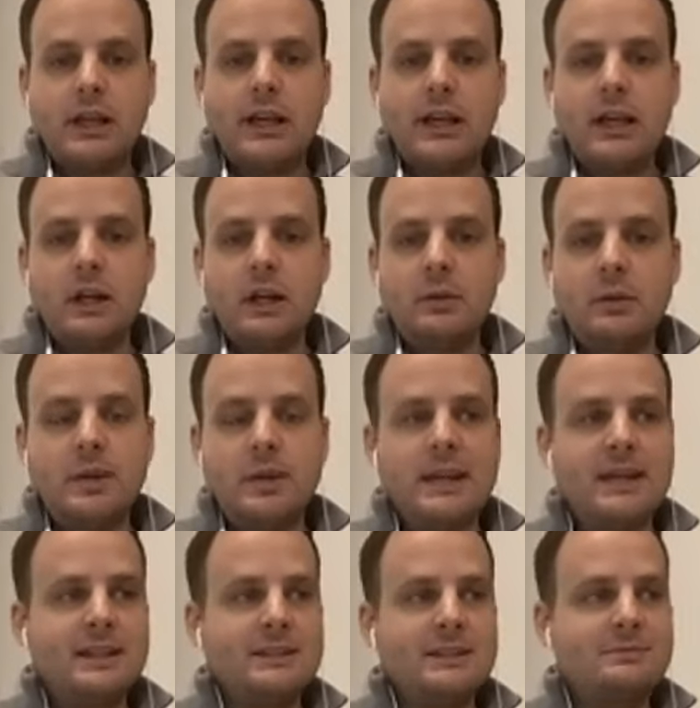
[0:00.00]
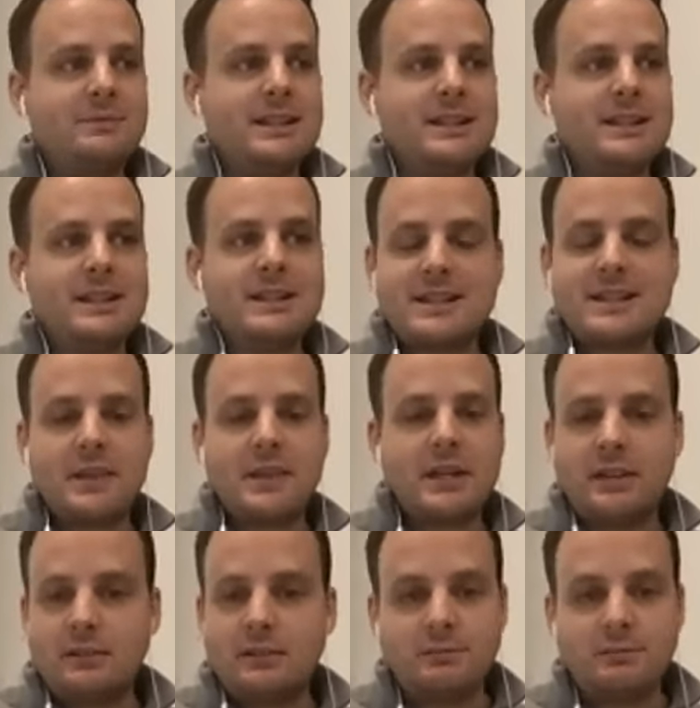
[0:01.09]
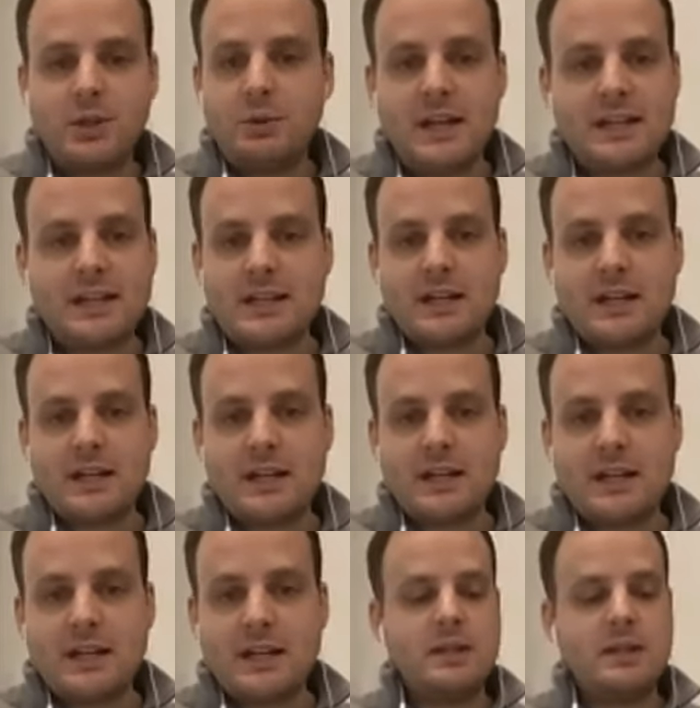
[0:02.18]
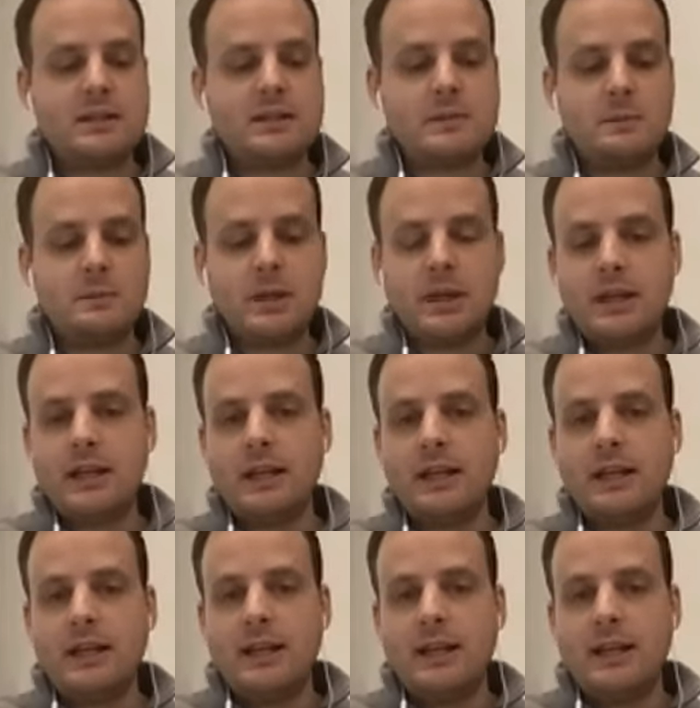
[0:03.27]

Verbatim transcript: Um, and it's nothing unique to us by any means, but